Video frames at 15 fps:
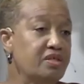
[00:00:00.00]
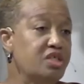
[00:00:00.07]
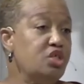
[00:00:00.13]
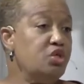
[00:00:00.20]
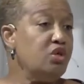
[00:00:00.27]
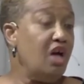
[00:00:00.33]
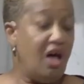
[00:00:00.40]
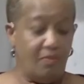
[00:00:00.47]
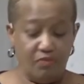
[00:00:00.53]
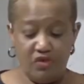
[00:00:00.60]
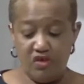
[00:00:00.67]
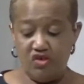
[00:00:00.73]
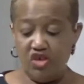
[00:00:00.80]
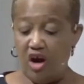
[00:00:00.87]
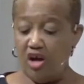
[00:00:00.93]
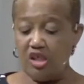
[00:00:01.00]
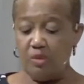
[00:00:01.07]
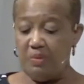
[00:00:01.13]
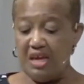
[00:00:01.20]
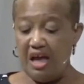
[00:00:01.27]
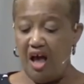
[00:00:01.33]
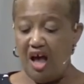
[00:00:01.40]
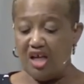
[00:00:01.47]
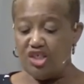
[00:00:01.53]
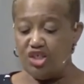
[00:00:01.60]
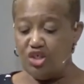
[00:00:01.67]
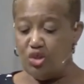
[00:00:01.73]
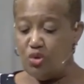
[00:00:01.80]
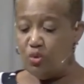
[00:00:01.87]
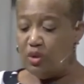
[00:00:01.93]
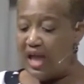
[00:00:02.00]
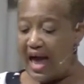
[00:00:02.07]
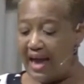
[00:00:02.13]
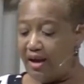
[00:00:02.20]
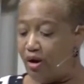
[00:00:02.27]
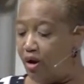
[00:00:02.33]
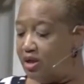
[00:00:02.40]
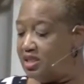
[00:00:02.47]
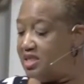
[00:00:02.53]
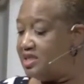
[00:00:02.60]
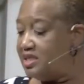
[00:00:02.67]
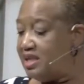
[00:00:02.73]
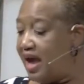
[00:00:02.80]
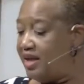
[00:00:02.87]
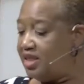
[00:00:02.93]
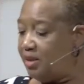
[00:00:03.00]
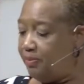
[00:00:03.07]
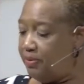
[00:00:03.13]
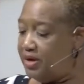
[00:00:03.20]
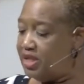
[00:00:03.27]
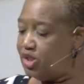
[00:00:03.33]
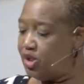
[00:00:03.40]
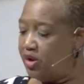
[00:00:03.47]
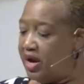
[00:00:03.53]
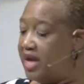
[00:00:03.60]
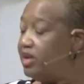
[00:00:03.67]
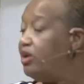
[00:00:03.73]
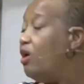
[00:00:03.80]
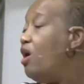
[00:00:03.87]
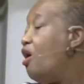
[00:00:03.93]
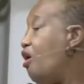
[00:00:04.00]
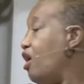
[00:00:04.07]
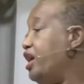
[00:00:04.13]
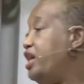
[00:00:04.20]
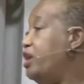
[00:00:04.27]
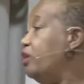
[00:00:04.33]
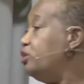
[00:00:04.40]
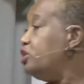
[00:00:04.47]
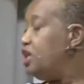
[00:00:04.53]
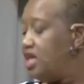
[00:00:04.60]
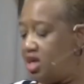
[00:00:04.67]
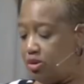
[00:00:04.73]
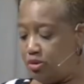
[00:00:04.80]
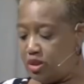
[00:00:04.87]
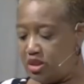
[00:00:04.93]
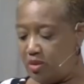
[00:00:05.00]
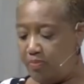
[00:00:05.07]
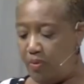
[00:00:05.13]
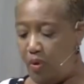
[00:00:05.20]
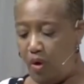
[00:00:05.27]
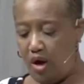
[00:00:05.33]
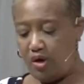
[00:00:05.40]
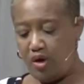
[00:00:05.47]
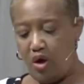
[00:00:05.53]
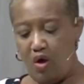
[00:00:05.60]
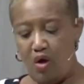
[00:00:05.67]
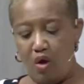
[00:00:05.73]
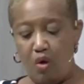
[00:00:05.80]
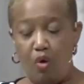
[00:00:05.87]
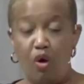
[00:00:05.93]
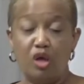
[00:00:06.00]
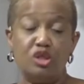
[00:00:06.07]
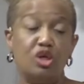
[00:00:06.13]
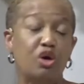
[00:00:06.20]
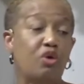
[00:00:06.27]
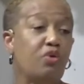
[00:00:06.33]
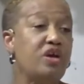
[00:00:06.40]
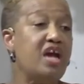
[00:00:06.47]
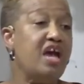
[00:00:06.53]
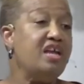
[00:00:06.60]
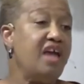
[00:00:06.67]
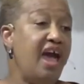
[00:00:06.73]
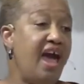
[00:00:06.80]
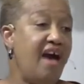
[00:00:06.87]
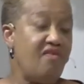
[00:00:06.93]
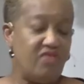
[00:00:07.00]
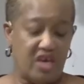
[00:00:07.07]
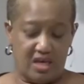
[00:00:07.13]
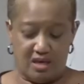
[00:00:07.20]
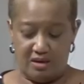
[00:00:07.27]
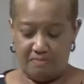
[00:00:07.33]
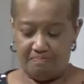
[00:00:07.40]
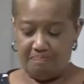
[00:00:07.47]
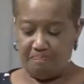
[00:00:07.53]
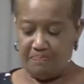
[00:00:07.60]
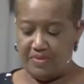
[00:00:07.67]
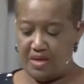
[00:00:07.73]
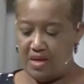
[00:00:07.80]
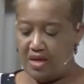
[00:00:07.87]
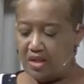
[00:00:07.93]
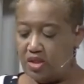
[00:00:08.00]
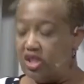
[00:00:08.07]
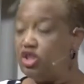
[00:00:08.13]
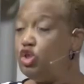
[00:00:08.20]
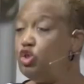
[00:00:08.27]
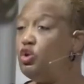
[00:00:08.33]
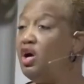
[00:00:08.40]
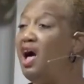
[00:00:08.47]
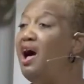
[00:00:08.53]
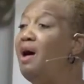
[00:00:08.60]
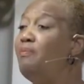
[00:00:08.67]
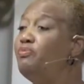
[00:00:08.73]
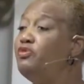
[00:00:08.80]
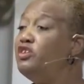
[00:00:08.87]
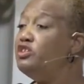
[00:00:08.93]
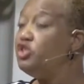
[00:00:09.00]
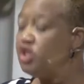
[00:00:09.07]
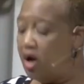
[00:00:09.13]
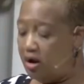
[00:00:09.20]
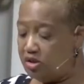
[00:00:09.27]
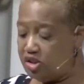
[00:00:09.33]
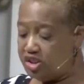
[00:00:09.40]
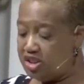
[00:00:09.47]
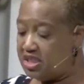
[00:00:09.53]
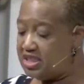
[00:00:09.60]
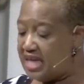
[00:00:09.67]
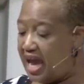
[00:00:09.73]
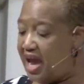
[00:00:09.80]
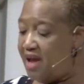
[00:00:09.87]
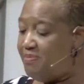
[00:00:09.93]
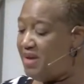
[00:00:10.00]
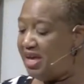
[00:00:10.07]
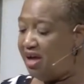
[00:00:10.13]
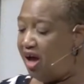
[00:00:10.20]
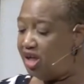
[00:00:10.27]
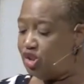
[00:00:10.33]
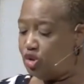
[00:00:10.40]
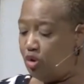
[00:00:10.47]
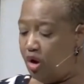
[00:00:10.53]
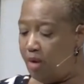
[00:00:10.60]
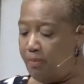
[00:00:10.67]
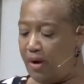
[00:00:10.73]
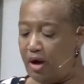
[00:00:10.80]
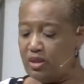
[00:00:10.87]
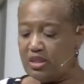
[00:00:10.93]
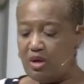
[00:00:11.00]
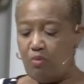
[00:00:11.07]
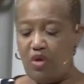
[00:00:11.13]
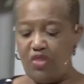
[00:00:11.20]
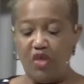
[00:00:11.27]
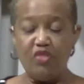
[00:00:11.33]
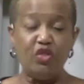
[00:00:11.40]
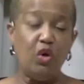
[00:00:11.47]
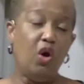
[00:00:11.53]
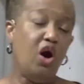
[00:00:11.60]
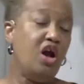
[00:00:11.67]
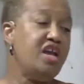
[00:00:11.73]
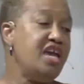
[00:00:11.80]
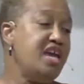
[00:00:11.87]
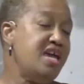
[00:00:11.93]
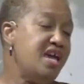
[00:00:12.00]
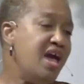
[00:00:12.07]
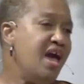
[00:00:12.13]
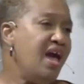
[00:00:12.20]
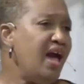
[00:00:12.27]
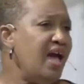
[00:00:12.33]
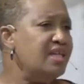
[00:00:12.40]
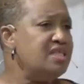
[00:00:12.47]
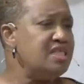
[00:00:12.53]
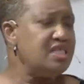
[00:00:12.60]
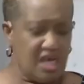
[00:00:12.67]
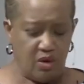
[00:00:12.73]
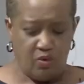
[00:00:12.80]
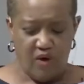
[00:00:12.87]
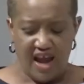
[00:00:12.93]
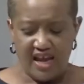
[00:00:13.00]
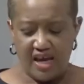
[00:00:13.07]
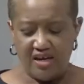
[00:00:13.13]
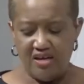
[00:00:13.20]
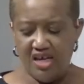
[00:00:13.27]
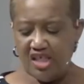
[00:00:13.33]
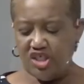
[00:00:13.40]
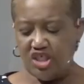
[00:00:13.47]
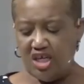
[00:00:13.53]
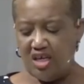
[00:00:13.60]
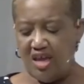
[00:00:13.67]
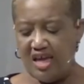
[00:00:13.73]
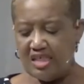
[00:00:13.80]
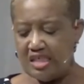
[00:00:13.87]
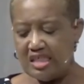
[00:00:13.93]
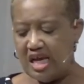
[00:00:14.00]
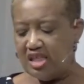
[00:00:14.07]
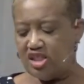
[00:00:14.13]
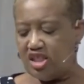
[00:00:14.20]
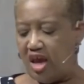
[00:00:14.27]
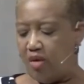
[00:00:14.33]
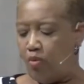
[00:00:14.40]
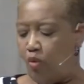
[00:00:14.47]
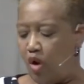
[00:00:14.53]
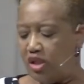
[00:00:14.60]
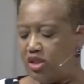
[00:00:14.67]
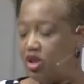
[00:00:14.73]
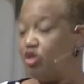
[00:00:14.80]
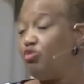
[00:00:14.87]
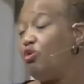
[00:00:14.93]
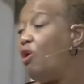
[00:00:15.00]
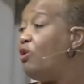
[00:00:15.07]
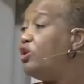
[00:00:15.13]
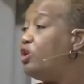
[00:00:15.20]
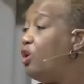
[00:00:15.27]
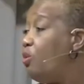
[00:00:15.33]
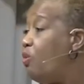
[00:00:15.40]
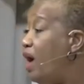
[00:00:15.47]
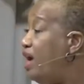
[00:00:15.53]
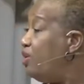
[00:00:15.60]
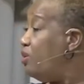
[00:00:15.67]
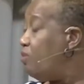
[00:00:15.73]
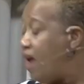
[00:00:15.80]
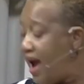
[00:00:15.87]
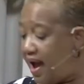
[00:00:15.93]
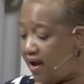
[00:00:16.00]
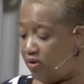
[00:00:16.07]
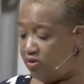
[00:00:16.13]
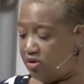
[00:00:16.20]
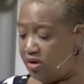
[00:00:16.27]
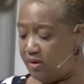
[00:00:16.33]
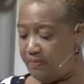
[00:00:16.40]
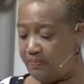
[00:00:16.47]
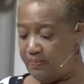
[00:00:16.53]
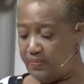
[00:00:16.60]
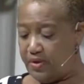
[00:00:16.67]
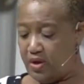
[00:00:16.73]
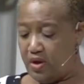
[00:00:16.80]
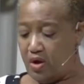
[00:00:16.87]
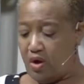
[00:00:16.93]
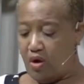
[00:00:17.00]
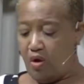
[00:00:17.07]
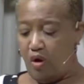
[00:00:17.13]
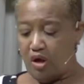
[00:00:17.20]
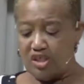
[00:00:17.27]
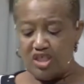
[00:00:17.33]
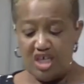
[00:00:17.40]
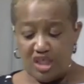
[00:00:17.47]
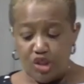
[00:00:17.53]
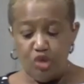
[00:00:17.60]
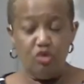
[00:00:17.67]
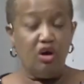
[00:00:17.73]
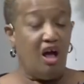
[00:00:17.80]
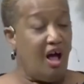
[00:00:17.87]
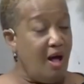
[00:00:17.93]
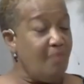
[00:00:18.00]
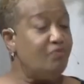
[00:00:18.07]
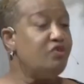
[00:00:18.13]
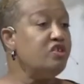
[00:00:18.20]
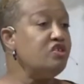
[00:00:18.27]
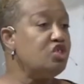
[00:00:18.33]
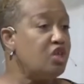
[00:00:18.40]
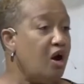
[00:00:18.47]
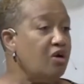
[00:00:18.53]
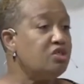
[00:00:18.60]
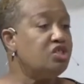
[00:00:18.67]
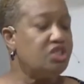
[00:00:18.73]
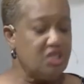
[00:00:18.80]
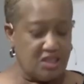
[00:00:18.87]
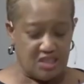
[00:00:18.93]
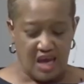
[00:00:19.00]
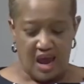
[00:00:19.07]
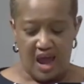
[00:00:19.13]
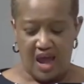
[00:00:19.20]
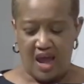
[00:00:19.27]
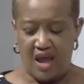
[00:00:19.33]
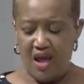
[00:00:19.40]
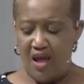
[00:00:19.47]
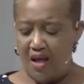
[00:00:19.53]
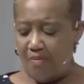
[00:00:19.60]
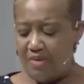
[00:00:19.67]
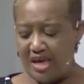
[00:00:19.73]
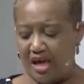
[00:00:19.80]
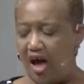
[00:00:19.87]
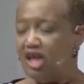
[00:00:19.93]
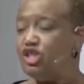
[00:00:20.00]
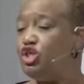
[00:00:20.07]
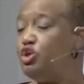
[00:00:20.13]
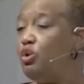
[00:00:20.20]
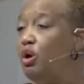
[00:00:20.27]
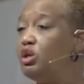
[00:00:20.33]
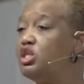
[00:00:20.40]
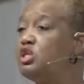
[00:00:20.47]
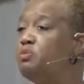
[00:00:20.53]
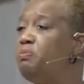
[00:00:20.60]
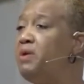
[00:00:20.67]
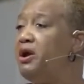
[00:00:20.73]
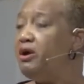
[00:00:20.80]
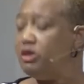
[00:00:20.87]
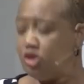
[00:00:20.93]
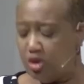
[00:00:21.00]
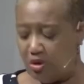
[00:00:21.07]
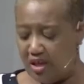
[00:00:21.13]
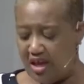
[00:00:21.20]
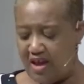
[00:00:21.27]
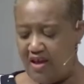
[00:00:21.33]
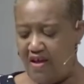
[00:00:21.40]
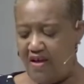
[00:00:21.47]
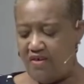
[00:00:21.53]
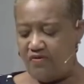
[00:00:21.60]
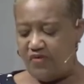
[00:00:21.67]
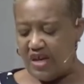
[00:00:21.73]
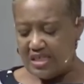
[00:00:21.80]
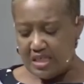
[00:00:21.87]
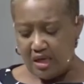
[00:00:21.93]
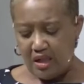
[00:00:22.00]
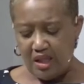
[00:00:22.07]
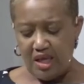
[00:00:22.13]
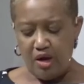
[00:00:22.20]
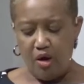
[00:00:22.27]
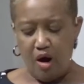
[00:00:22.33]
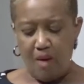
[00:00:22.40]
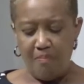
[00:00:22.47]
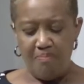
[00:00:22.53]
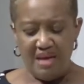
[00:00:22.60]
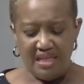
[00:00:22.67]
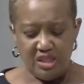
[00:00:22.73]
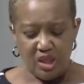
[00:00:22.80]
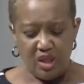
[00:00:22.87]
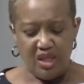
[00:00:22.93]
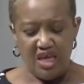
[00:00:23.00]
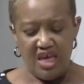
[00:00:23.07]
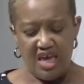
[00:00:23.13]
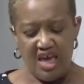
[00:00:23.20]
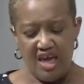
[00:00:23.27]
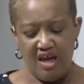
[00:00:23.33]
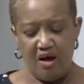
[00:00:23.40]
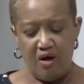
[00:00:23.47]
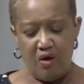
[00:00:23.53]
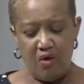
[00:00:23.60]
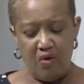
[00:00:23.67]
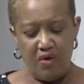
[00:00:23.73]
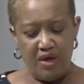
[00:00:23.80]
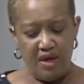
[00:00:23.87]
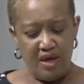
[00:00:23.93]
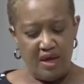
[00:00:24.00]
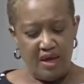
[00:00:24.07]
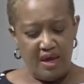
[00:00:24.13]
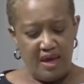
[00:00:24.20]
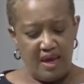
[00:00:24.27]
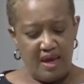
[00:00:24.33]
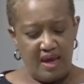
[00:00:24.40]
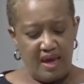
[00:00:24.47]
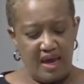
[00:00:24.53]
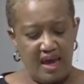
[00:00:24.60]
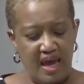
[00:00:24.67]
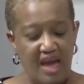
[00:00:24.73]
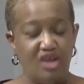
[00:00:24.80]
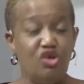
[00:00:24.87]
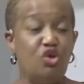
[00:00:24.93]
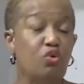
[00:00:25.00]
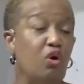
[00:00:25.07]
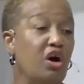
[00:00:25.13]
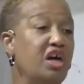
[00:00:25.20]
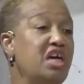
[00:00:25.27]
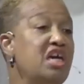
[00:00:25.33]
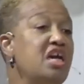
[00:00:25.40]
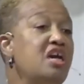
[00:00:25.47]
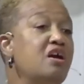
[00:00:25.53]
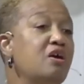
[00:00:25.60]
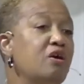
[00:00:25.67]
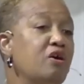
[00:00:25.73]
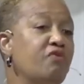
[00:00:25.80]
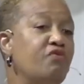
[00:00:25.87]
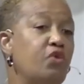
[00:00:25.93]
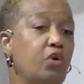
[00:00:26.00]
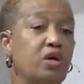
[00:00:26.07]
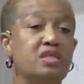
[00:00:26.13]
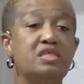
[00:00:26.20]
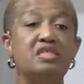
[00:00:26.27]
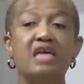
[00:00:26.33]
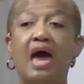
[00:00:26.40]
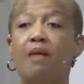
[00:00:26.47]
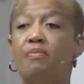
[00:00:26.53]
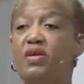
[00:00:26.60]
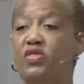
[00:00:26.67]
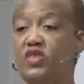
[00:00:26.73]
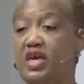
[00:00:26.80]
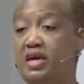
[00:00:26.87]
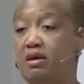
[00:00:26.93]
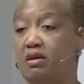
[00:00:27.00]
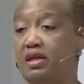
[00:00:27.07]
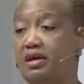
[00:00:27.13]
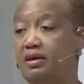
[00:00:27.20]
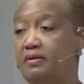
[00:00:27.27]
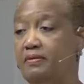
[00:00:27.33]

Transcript: Did you come to church because you like or dislike the preacher and are here to either support or to create havoc? Did you come to church today because you are a person with authority and seek recognition as such and want to throw your weight around? Or did you come to church today because you are spiritually, physically, or mentally ill and you are here for a Sabbath healing?